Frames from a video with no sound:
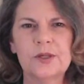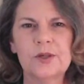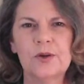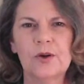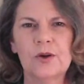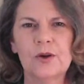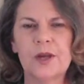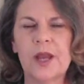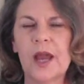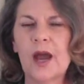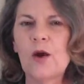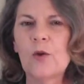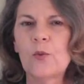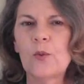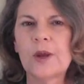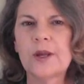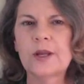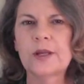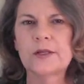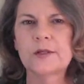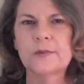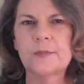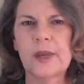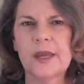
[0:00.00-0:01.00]
are now
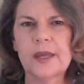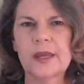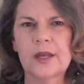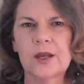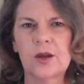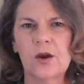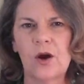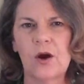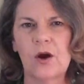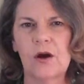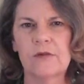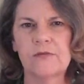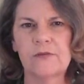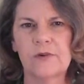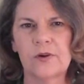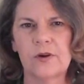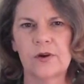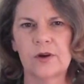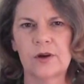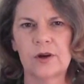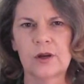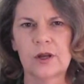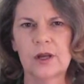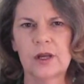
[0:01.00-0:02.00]
ready to make an
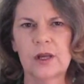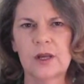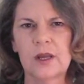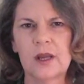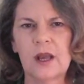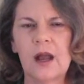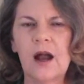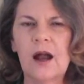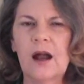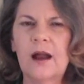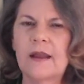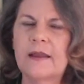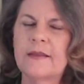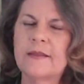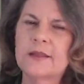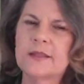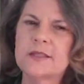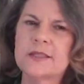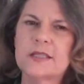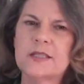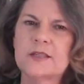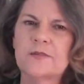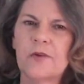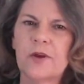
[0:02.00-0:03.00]
offer. Hi,
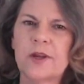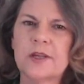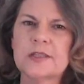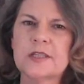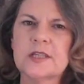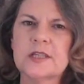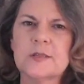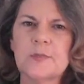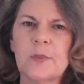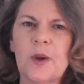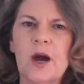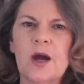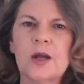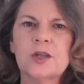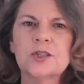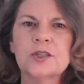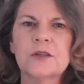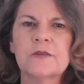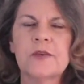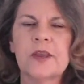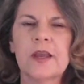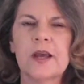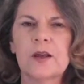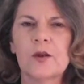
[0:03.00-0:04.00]
this is Frances
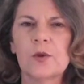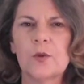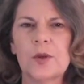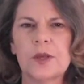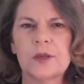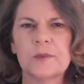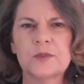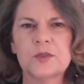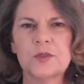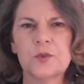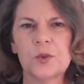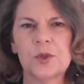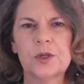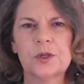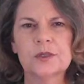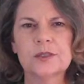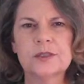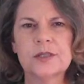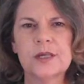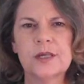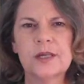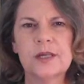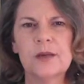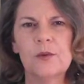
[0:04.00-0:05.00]
Bocksch of Keller Williams
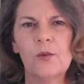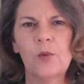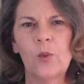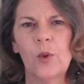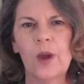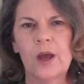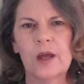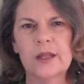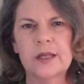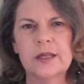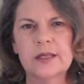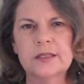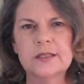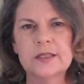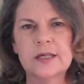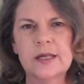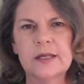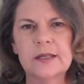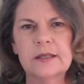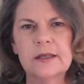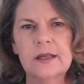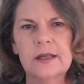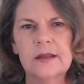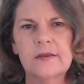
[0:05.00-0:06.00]

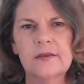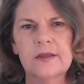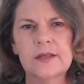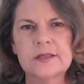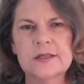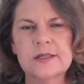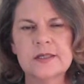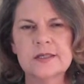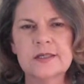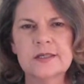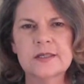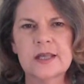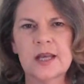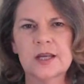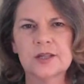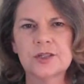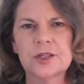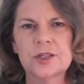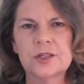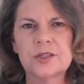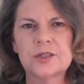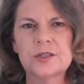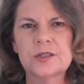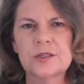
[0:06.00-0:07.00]
Wellington. This is
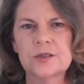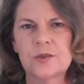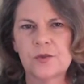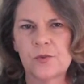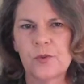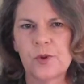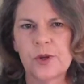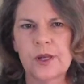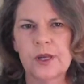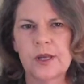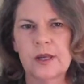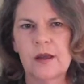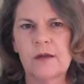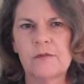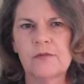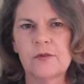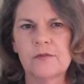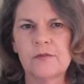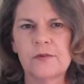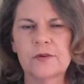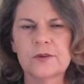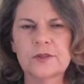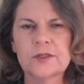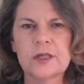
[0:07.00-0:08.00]
session 3 of the
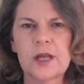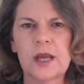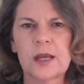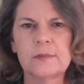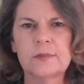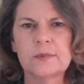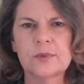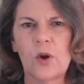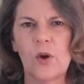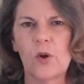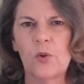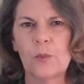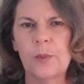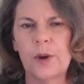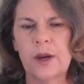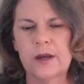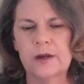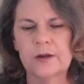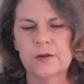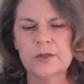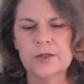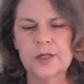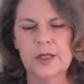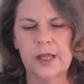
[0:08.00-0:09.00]
first-time
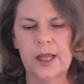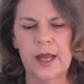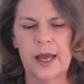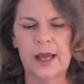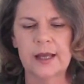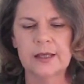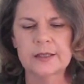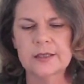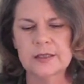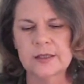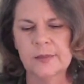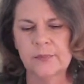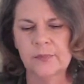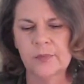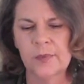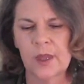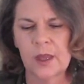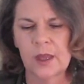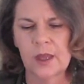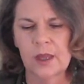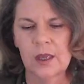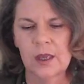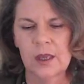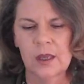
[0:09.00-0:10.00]
homebuyers class.
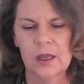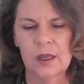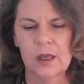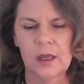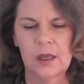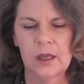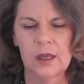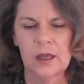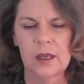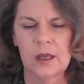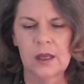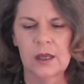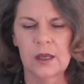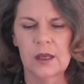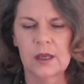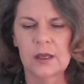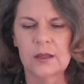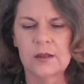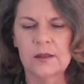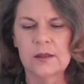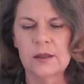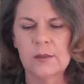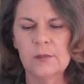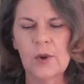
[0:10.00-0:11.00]

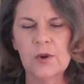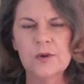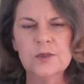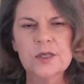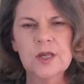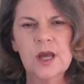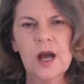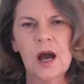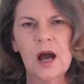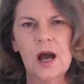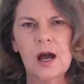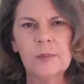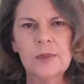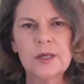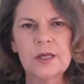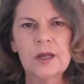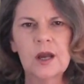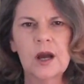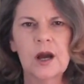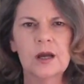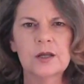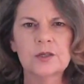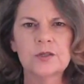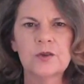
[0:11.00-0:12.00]
The most common
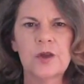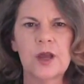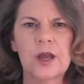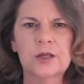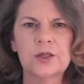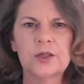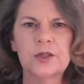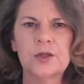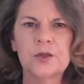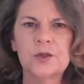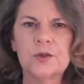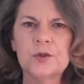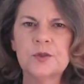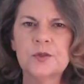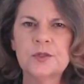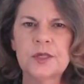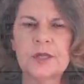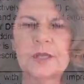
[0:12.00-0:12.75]
contract used